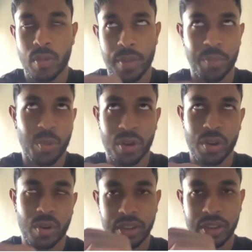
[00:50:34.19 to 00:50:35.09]
important
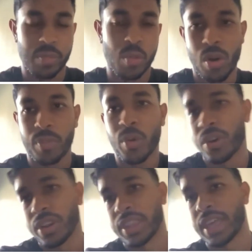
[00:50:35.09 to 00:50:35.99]
or even more
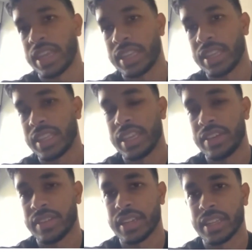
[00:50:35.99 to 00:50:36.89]
important than
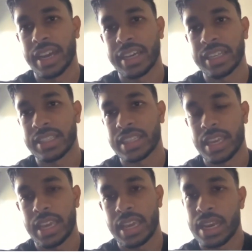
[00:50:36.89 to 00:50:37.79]
even like
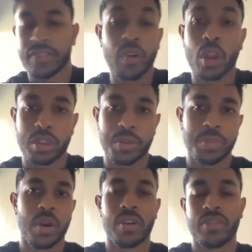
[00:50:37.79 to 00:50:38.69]
the
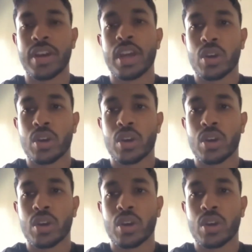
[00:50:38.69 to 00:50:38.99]
volume of